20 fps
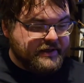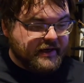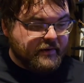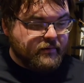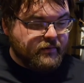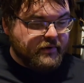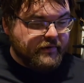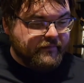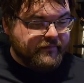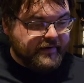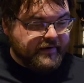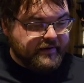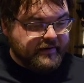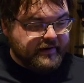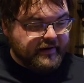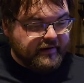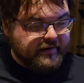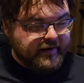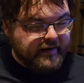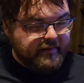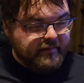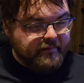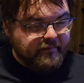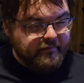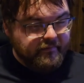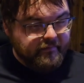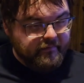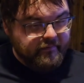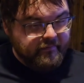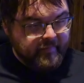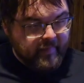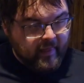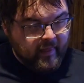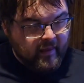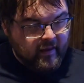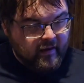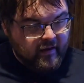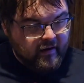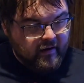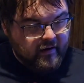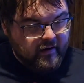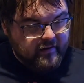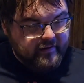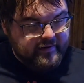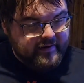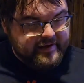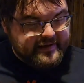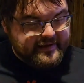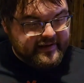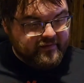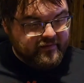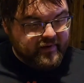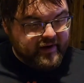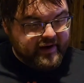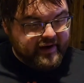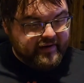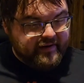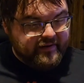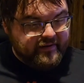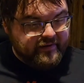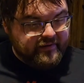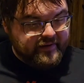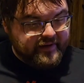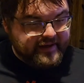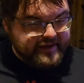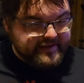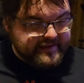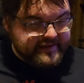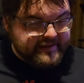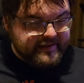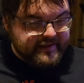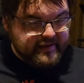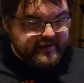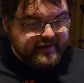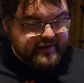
I will have figured out a decent way to do this.